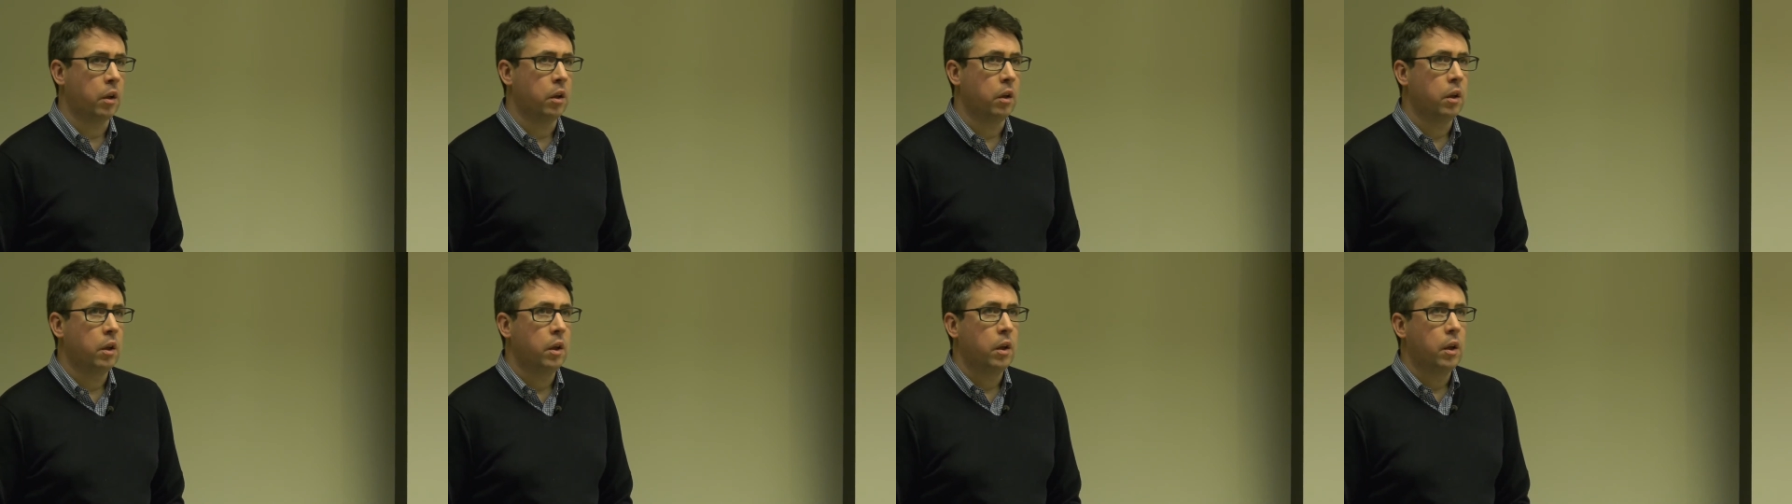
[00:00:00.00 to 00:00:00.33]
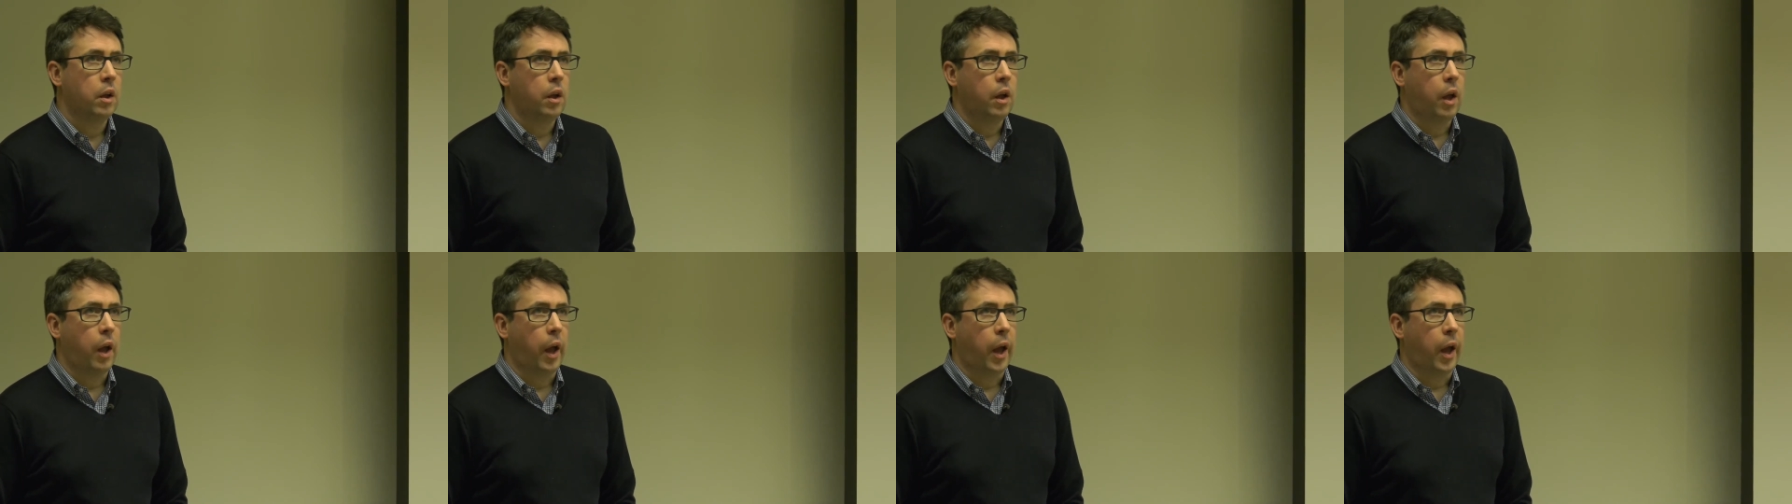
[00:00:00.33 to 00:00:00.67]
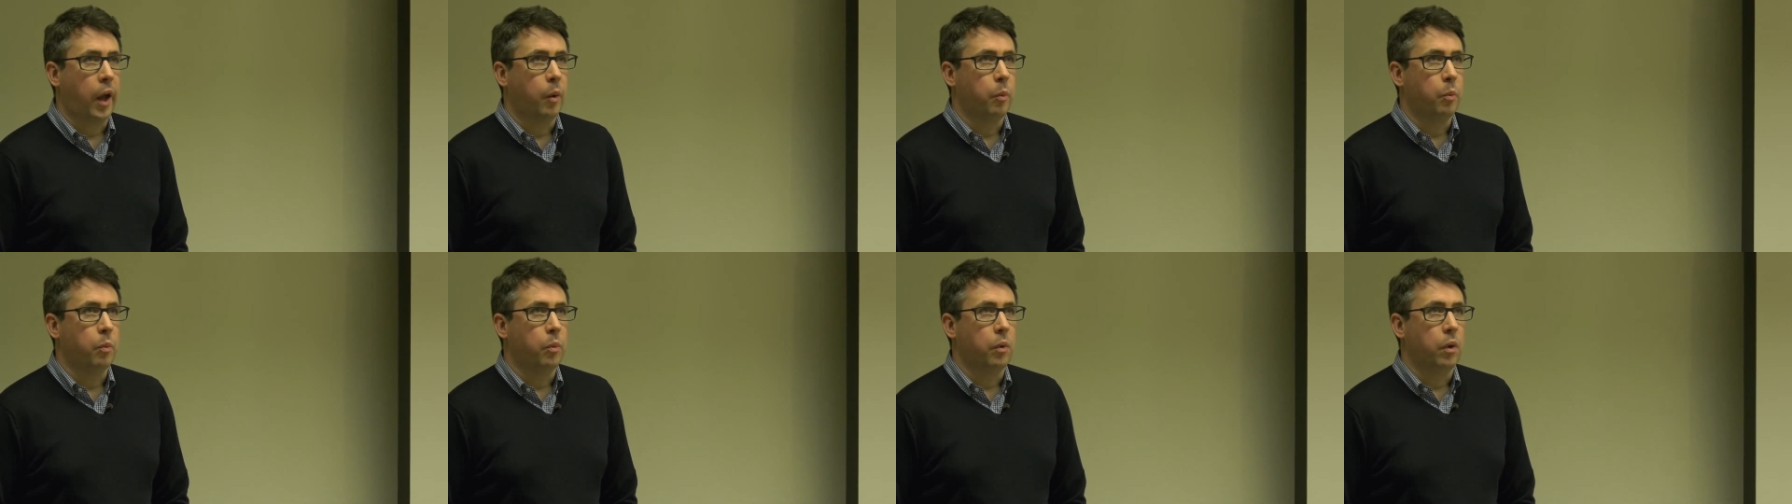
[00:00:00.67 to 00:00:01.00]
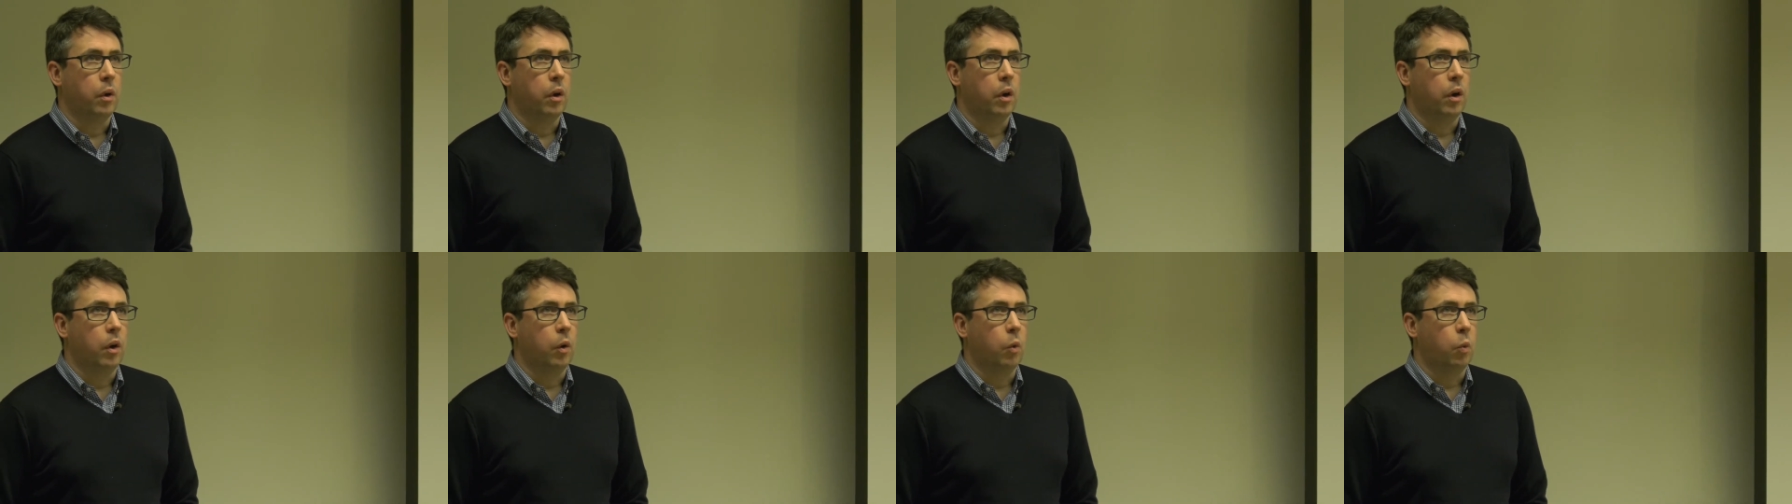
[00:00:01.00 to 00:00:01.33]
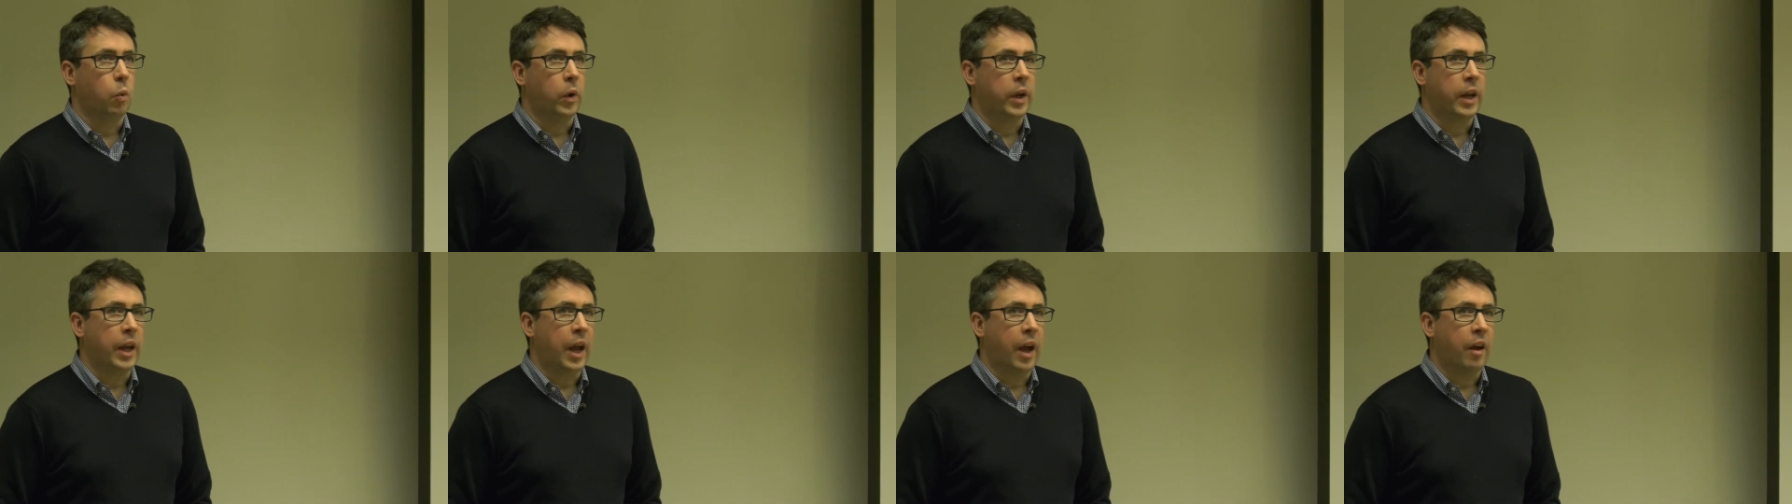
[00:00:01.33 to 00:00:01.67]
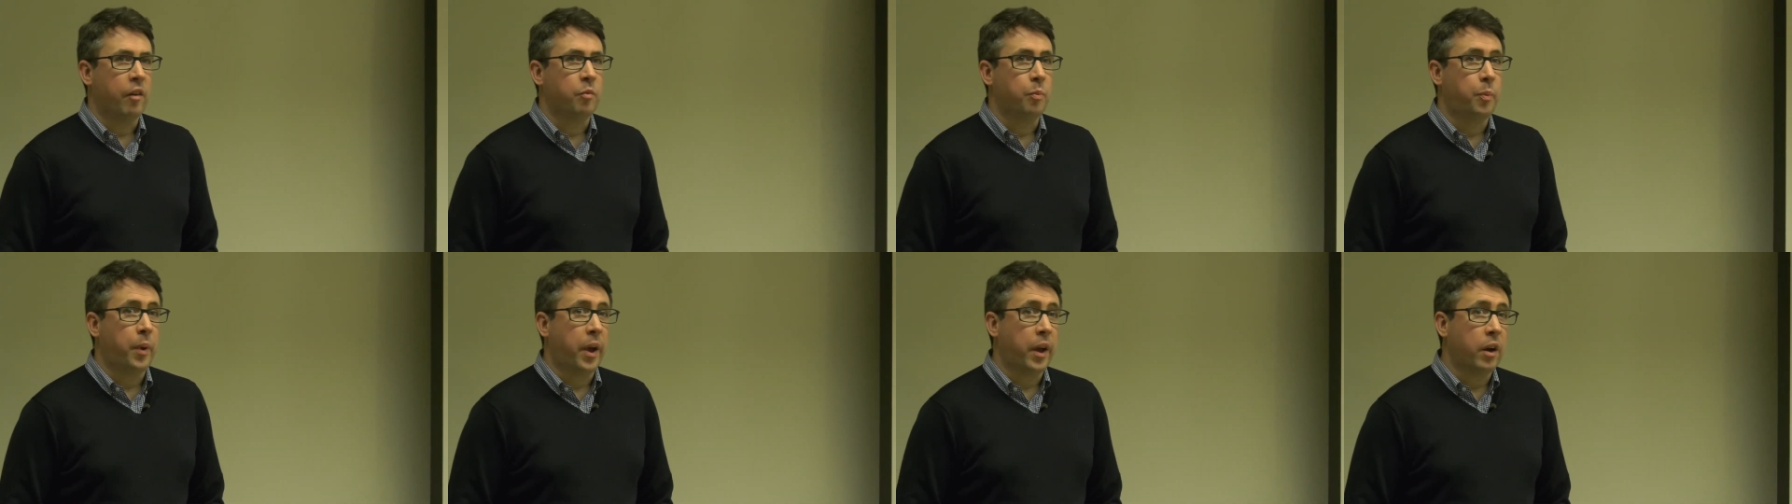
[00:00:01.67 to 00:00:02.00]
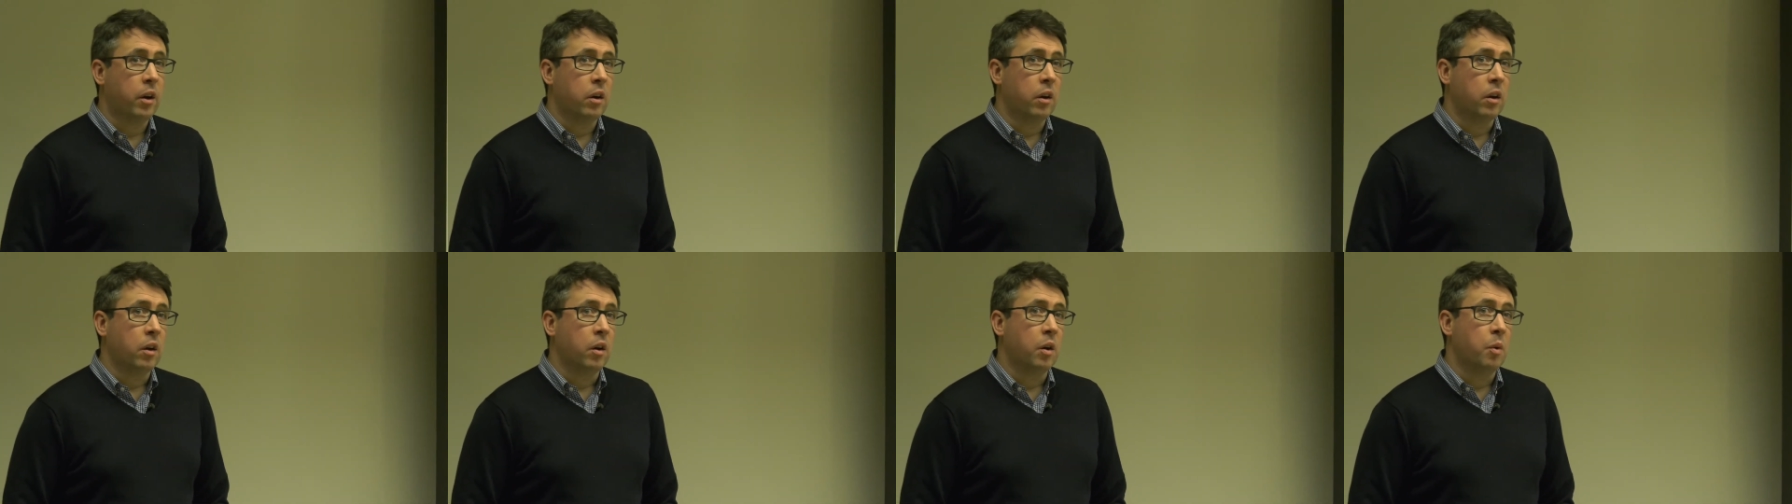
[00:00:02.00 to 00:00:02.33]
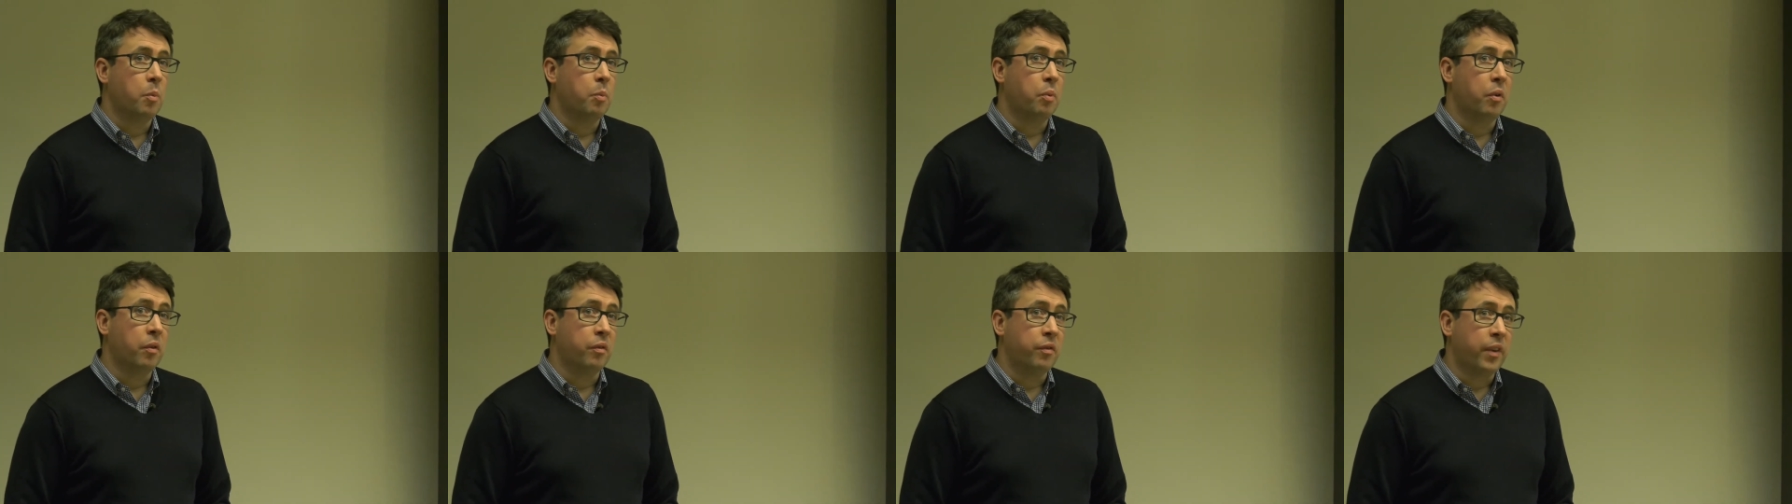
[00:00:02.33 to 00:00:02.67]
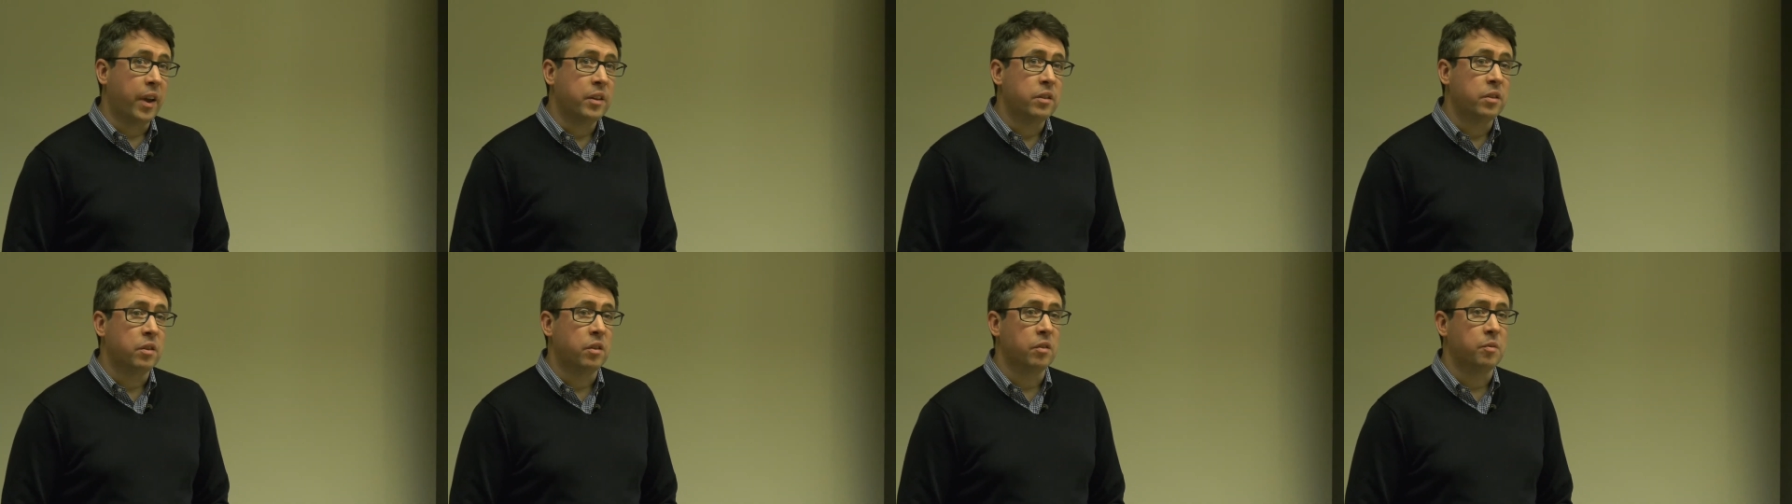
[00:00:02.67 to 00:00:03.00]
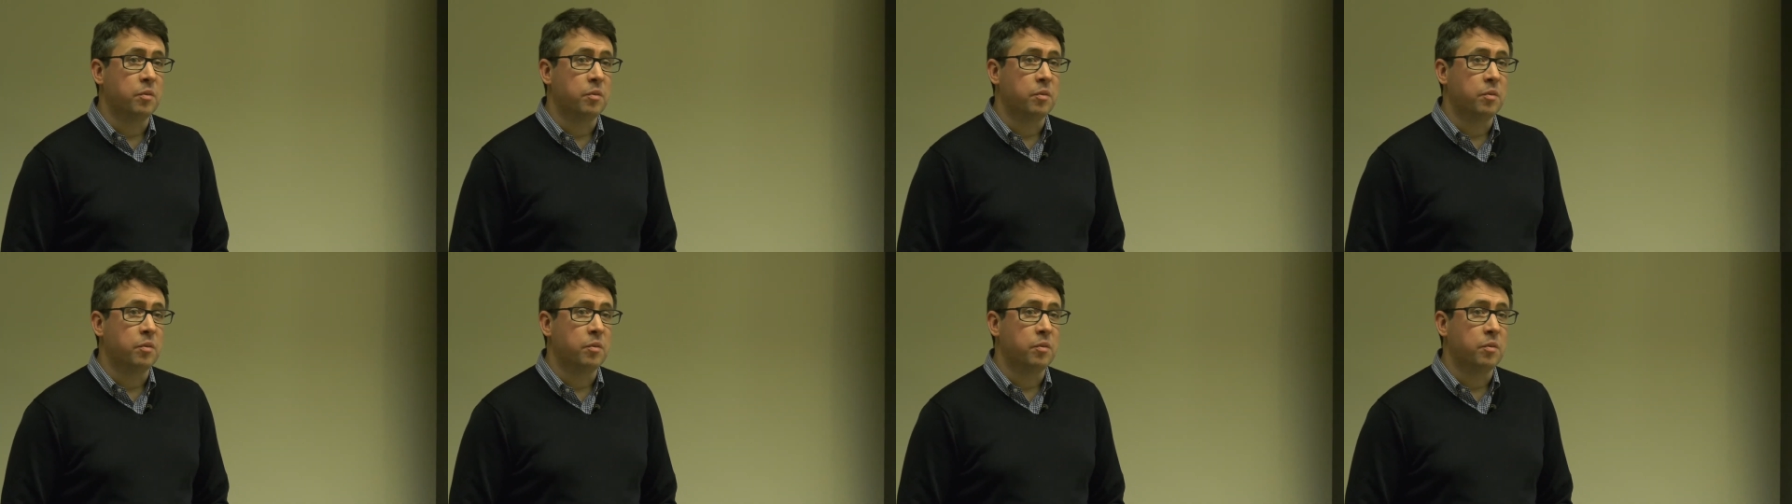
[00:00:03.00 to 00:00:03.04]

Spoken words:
minutes and then we'll continue.